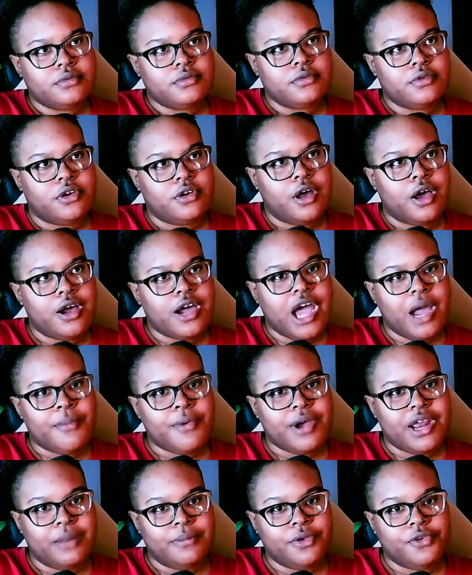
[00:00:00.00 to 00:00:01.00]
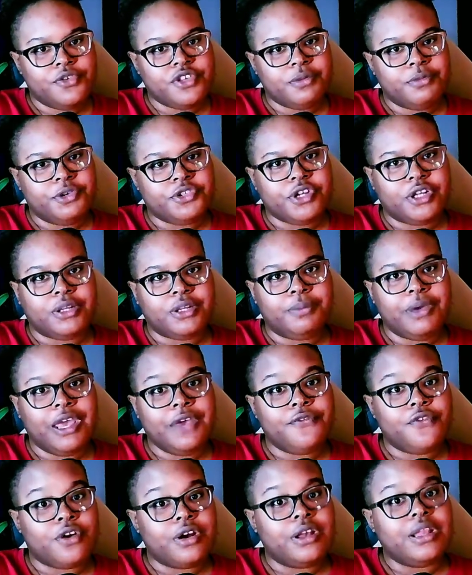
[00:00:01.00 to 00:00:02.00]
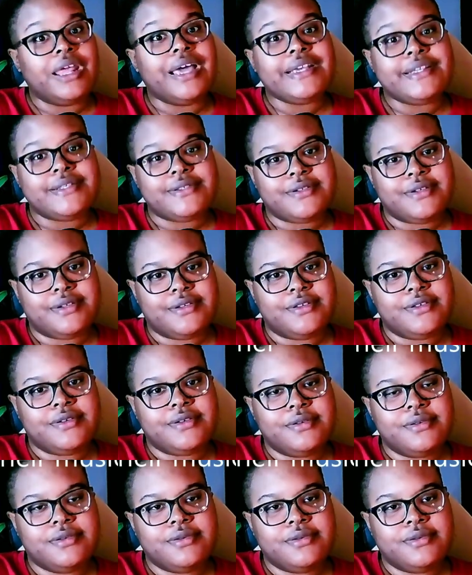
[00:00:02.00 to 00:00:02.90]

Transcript: non-copyrighted music, which you have to pay for a license.